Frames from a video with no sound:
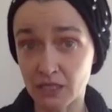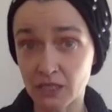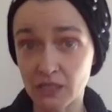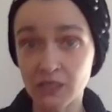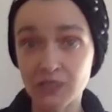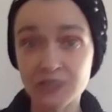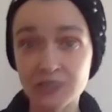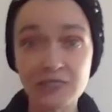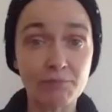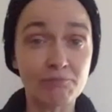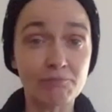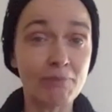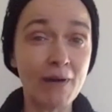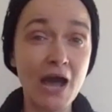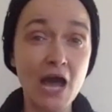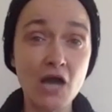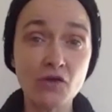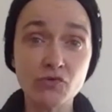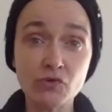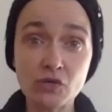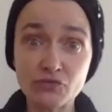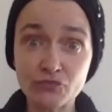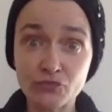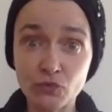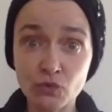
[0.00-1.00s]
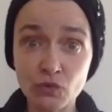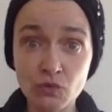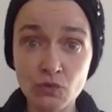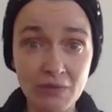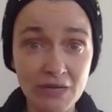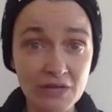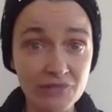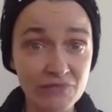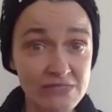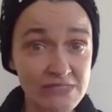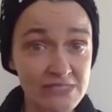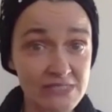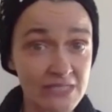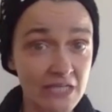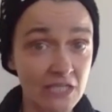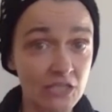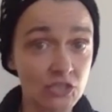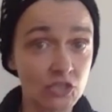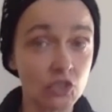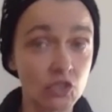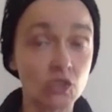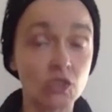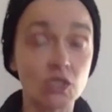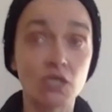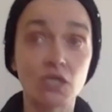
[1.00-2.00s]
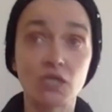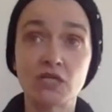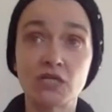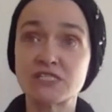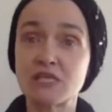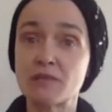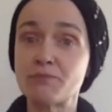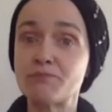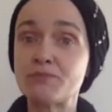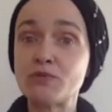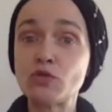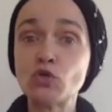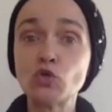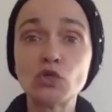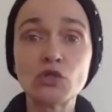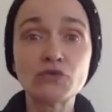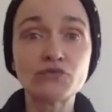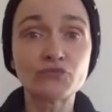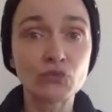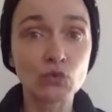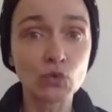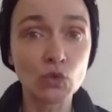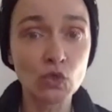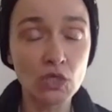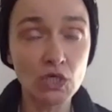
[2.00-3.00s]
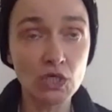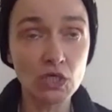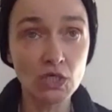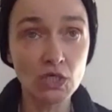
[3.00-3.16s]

is a powerful manifestation, is a beautiful